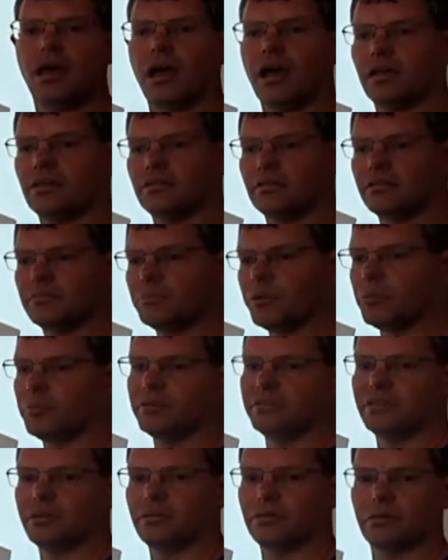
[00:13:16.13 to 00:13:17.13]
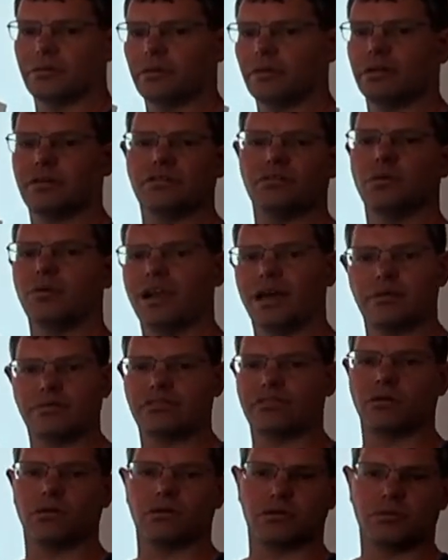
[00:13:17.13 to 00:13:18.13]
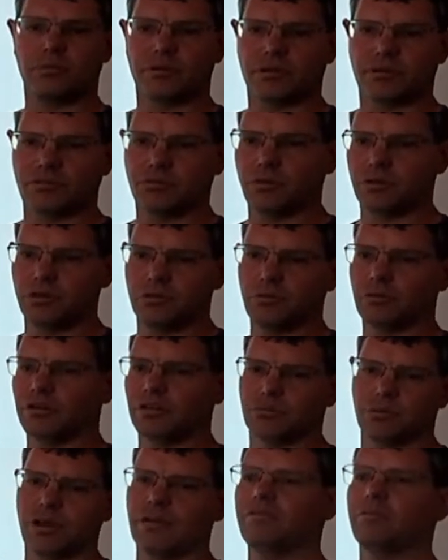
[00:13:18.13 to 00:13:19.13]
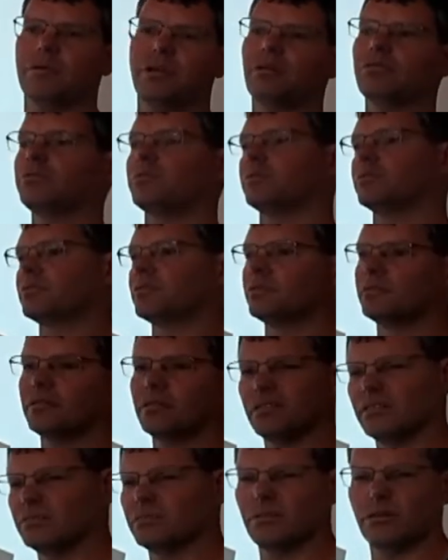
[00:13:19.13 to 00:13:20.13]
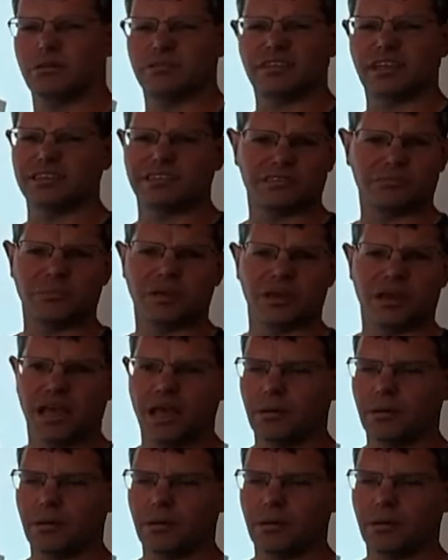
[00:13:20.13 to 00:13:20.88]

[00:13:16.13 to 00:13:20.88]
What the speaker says: and probably tell you that it's all out of stock because what you want is what everybody else wants. Or is that just me? It